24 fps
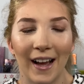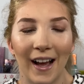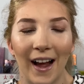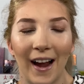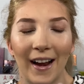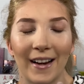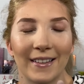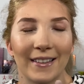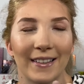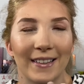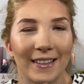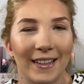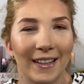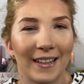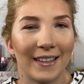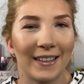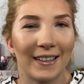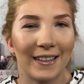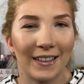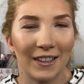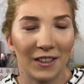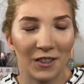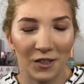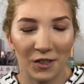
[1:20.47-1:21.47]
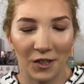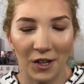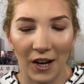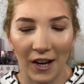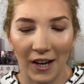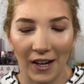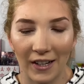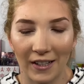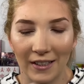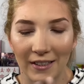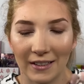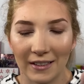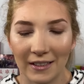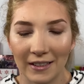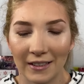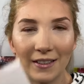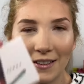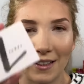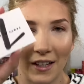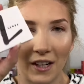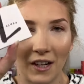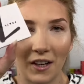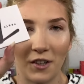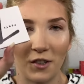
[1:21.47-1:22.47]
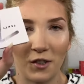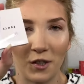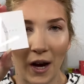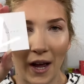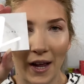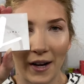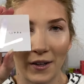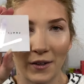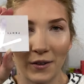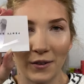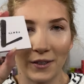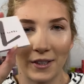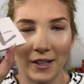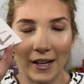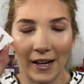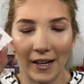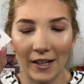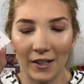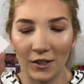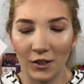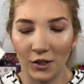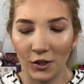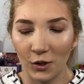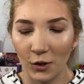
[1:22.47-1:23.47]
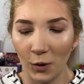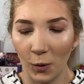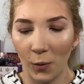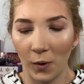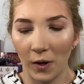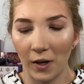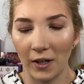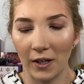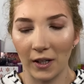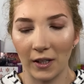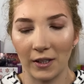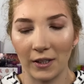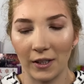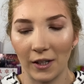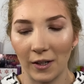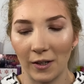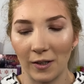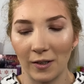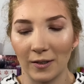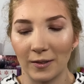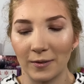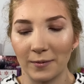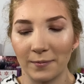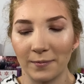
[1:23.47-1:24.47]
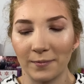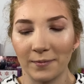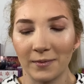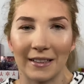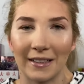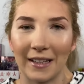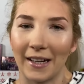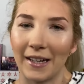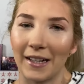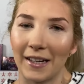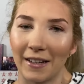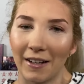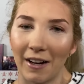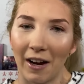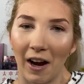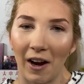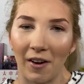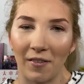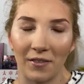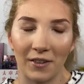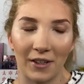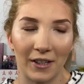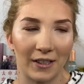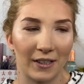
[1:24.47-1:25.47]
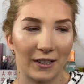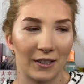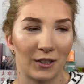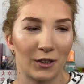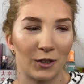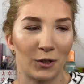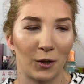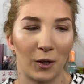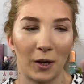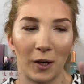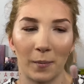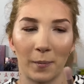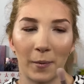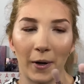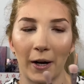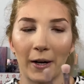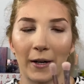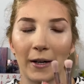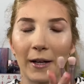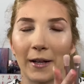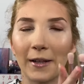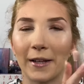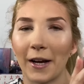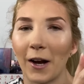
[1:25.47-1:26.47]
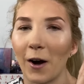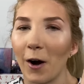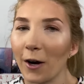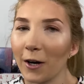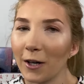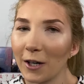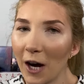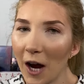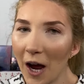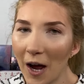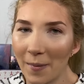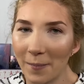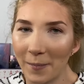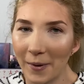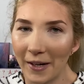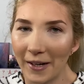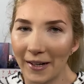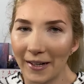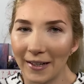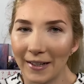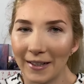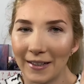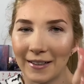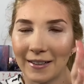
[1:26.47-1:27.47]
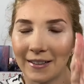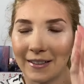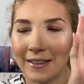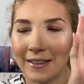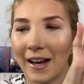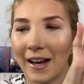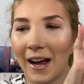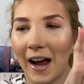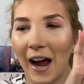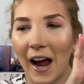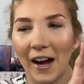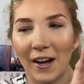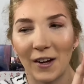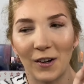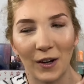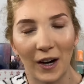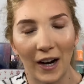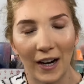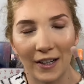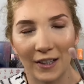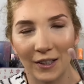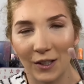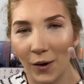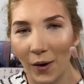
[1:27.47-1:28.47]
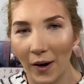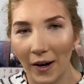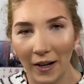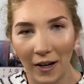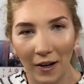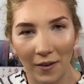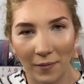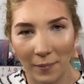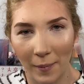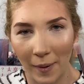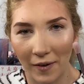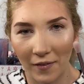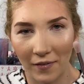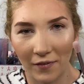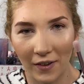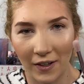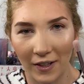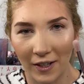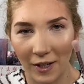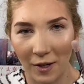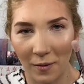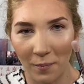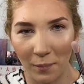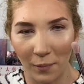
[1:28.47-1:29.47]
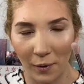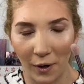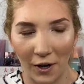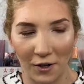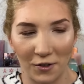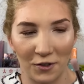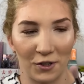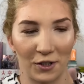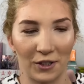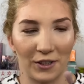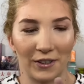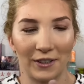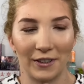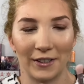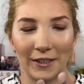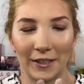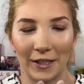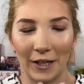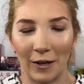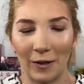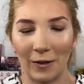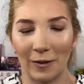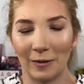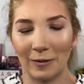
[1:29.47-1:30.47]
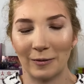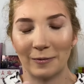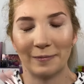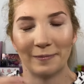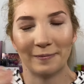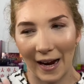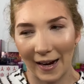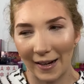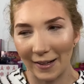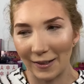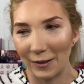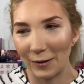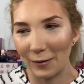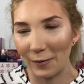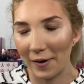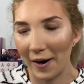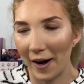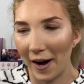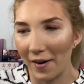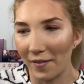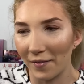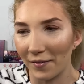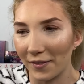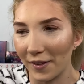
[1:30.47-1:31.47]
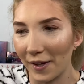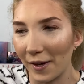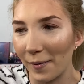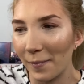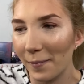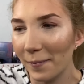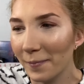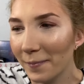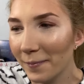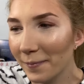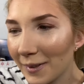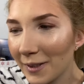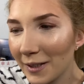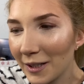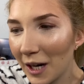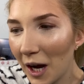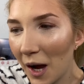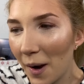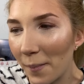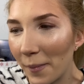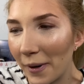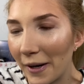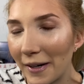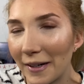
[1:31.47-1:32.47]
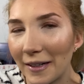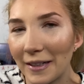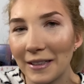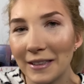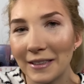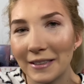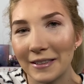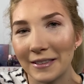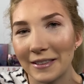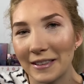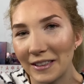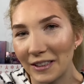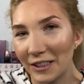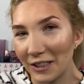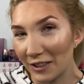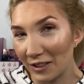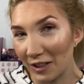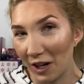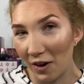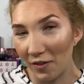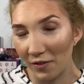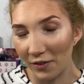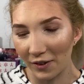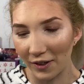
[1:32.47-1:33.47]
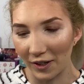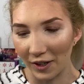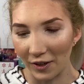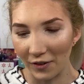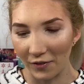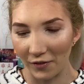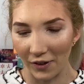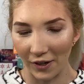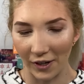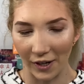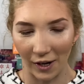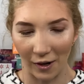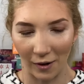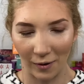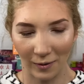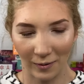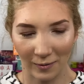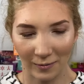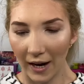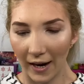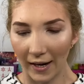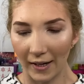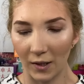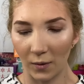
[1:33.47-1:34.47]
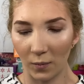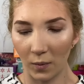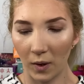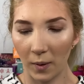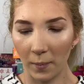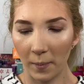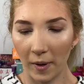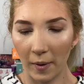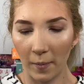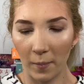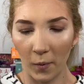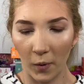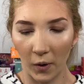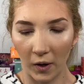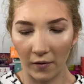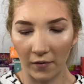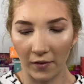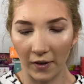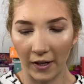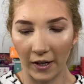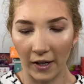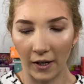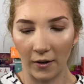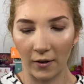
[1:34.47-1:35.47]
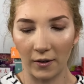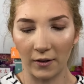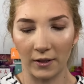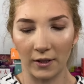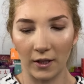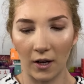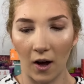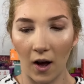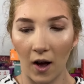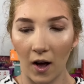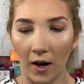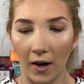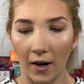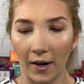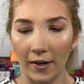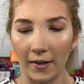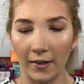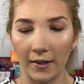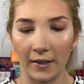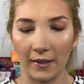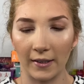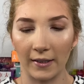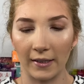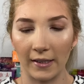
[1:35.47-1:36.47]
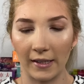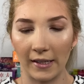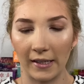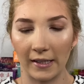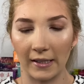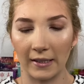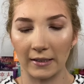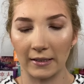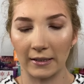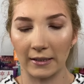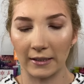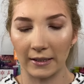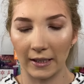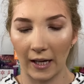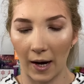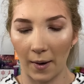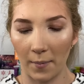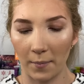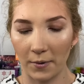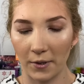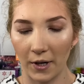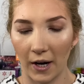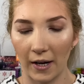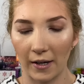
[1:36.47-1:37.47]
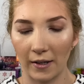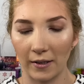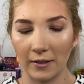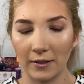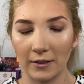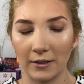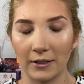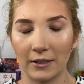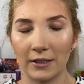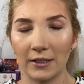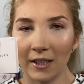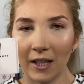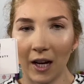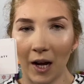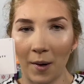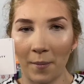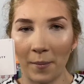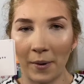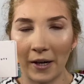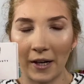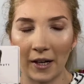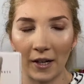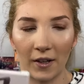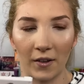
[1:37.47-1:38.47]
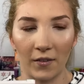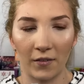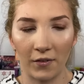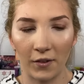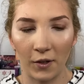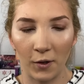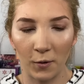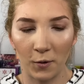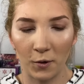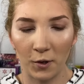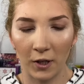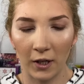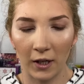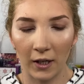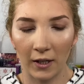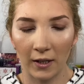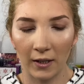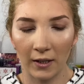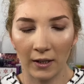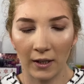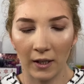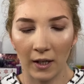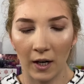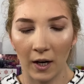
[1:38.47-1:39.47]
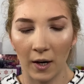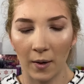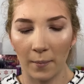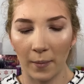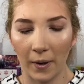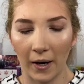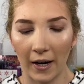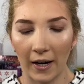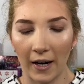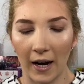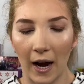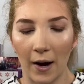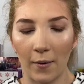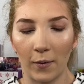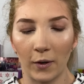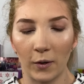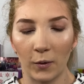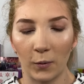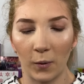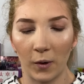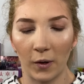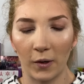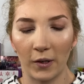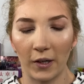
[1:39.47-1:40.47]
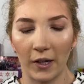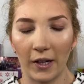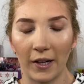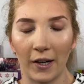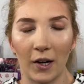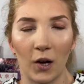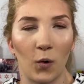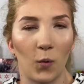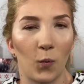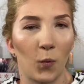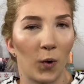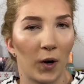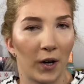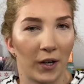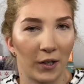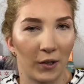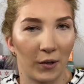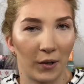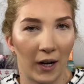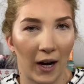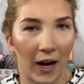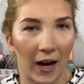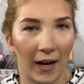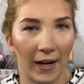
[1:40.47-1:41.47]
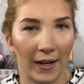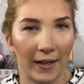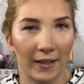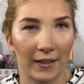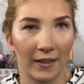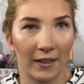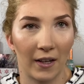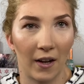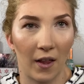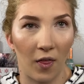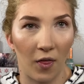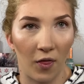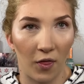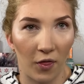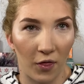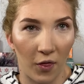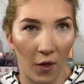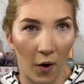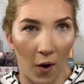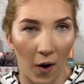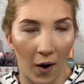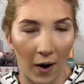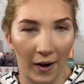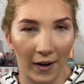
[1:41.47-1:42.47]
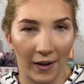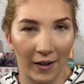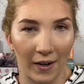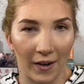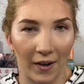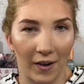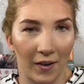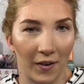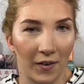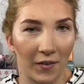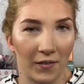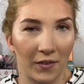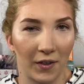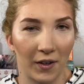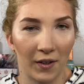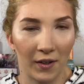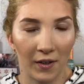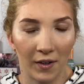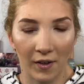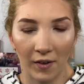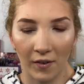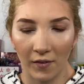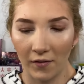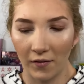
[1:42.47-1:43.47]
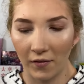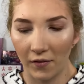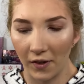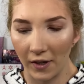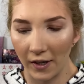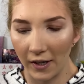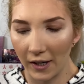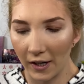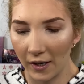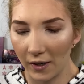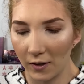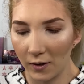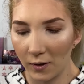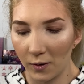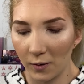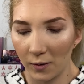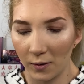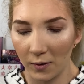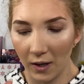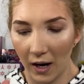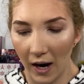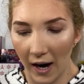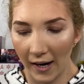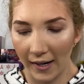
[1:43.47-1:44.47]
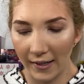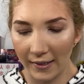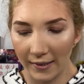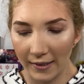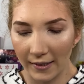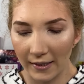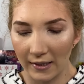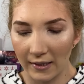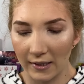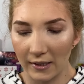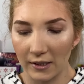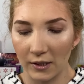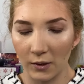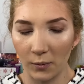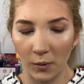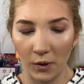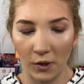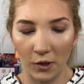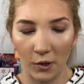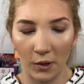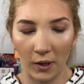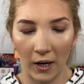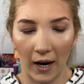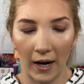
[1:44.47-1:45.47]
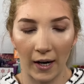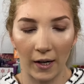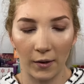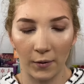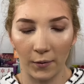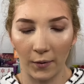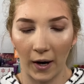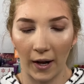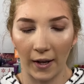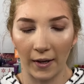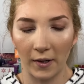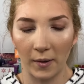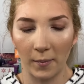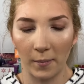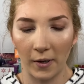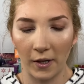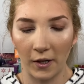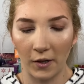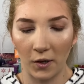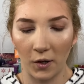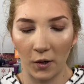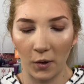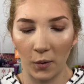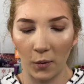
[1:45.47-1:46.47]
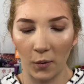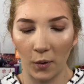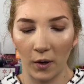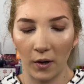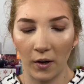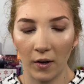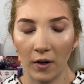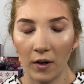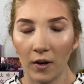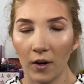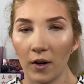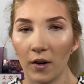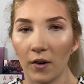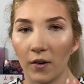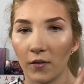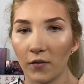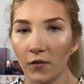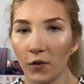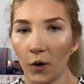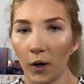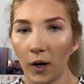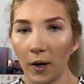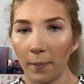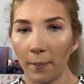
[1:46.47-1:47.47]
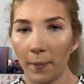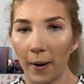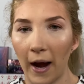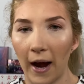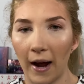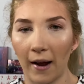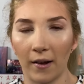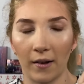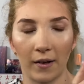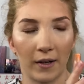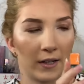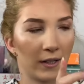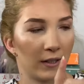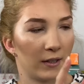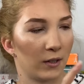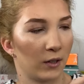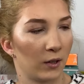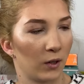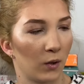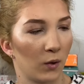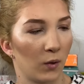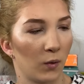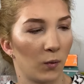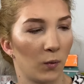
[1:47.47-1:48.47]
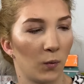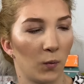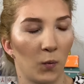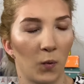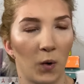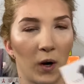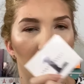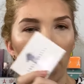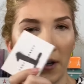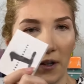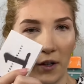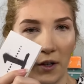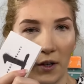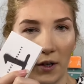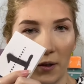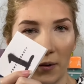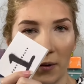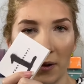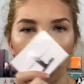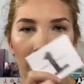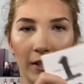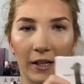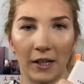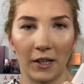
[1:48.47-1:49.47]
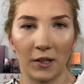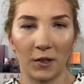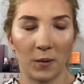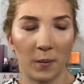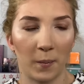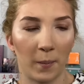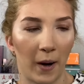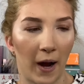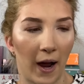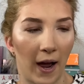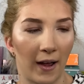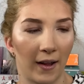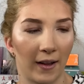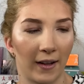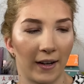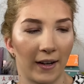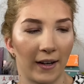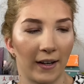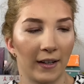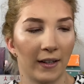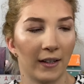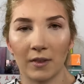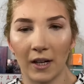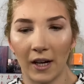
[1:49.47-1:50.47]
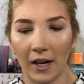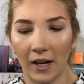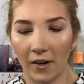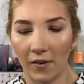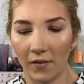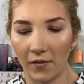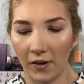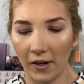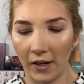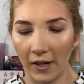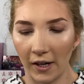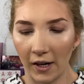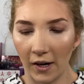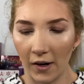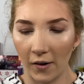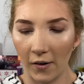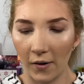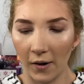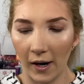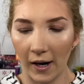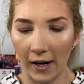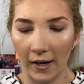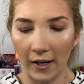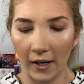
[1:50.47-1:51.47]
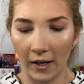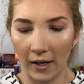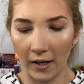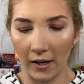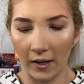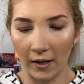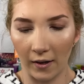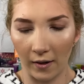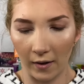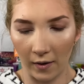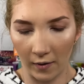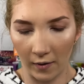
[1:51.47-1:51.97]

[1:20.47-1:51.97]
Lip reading: I did get the shades, the shadows in store, so they didn't have these in store, but they are coming. You guys know I love my Fenty brushes, so I do have them coming, just not for this video. And there will be more videos on these Snap shadows coming in the future, but I was wondering what you guys thought of video ideas. Would you guys rather me do 4 palettes, 1 look with each palette in a video, and then